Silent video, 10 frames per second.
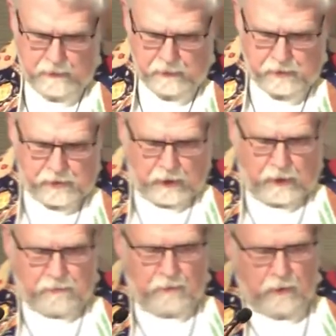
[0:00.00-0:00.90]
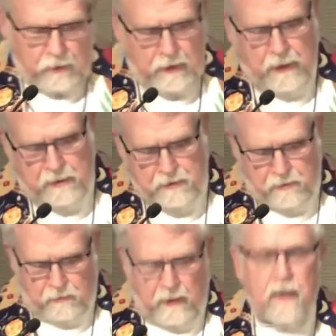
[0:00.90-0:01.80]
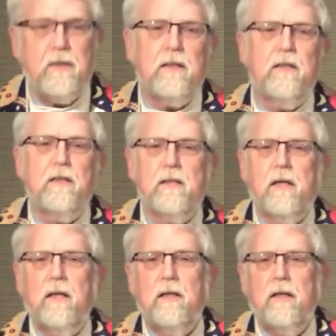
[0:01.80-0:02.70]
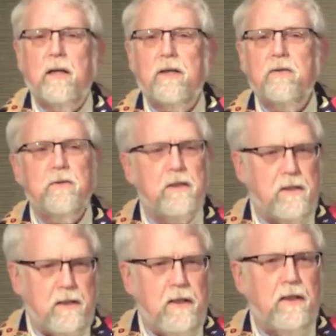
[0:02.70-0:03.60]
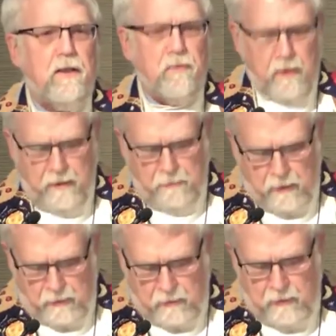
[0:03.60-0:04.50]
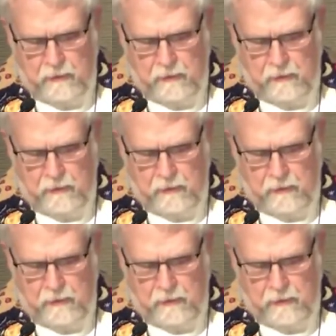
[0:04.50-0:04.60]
the star thrower against the rising sun and the receding rainbow.